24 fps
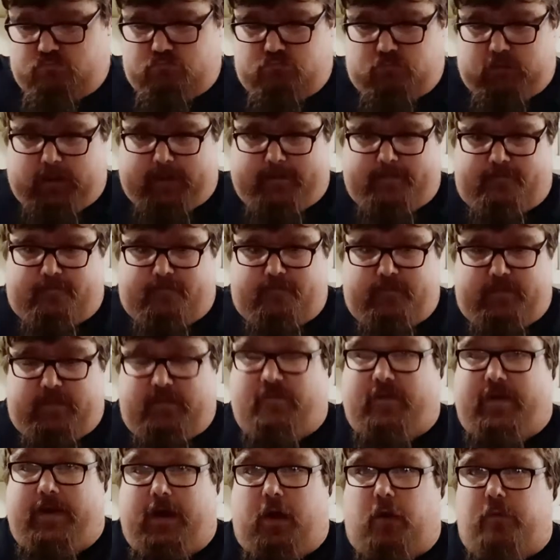This
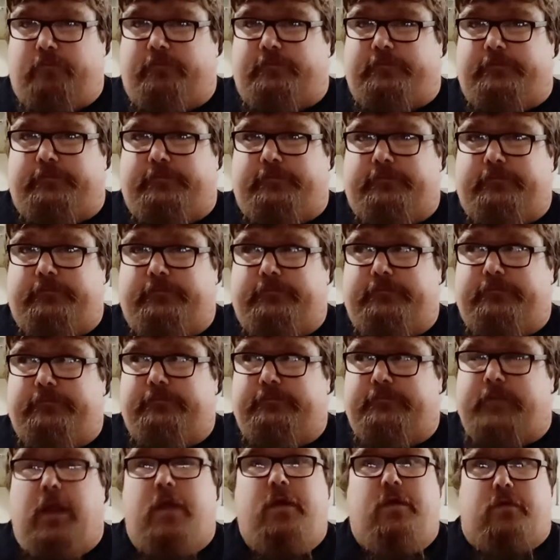video.
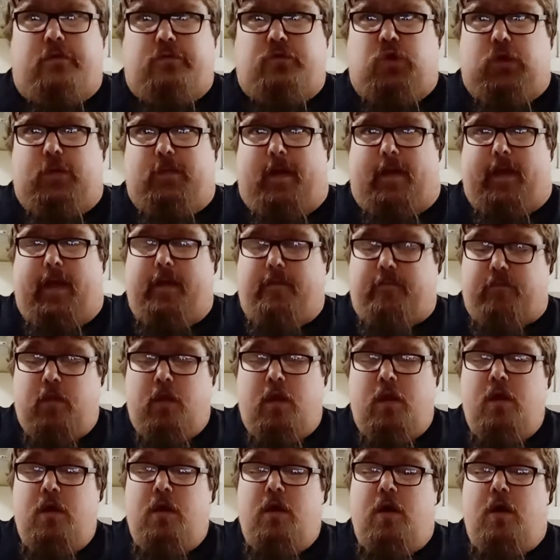Sorry about that.
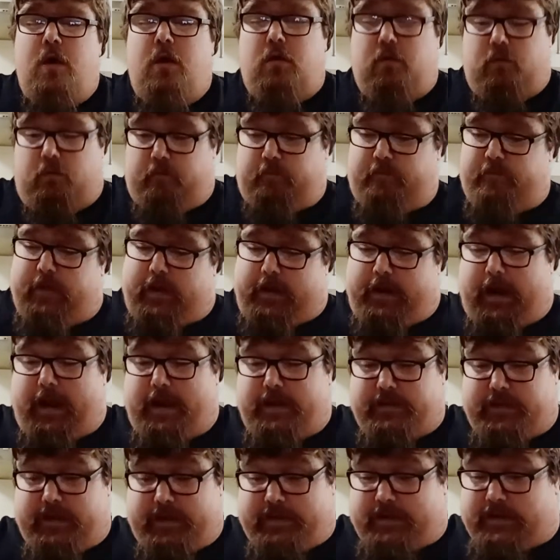And that
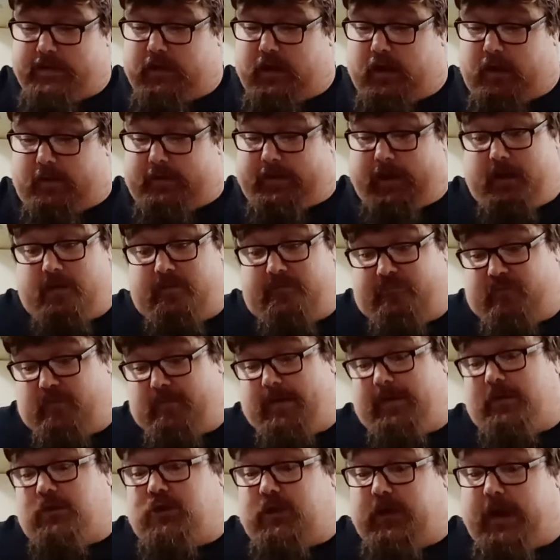is, this is identical from
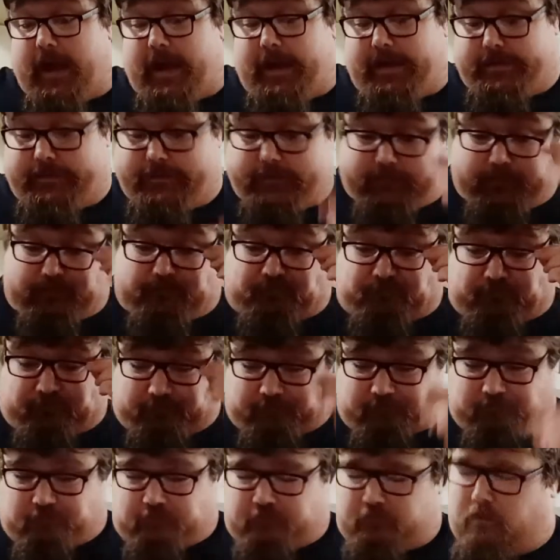EGX.
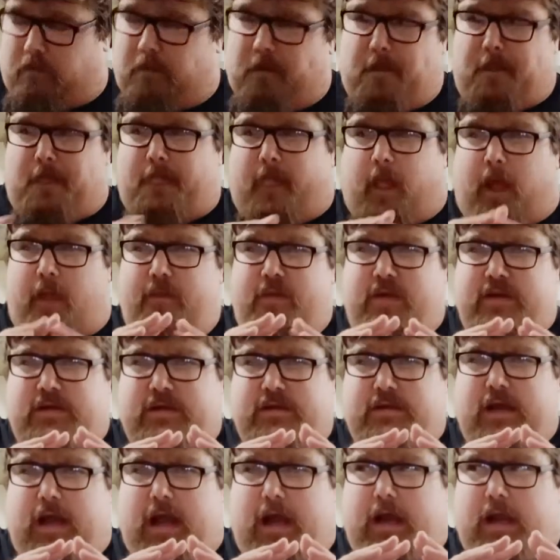This
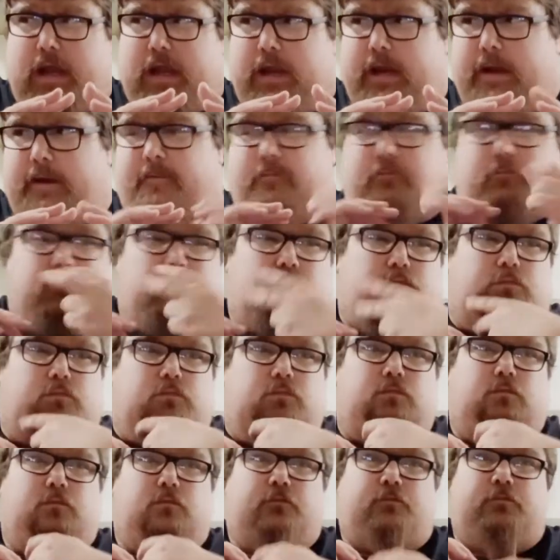is a
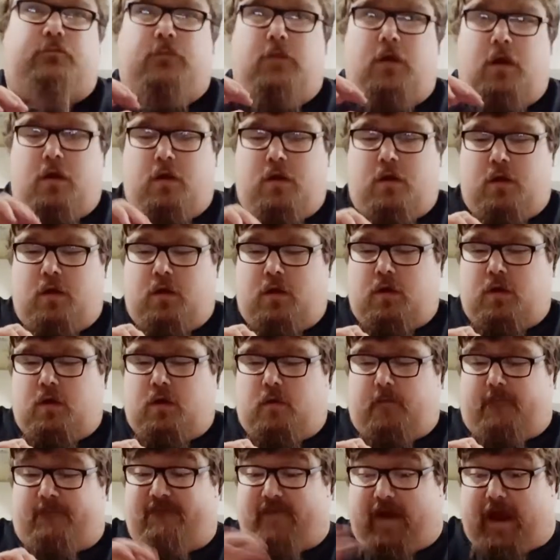
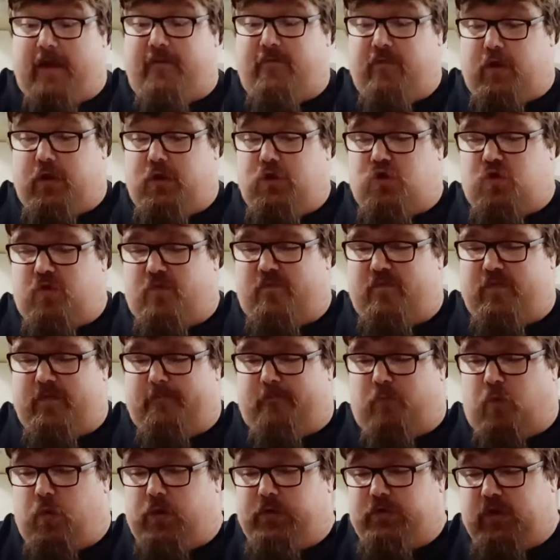variant
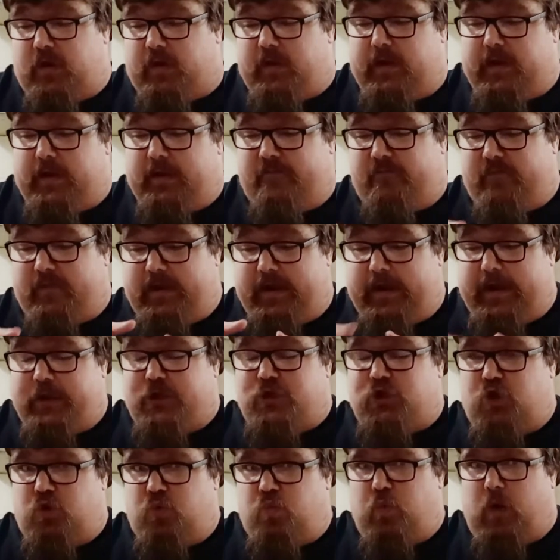of Poison Ivy
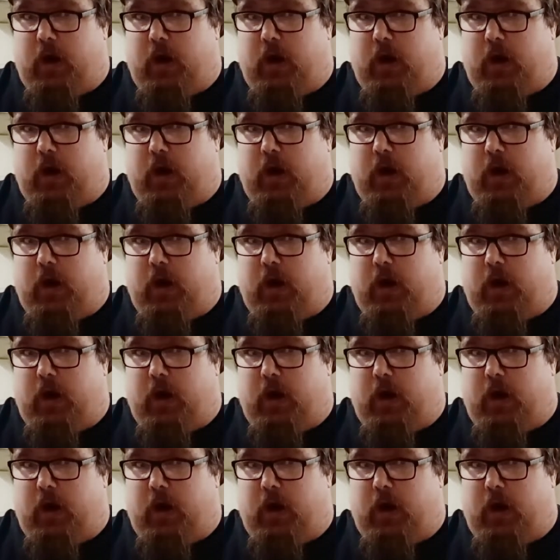issue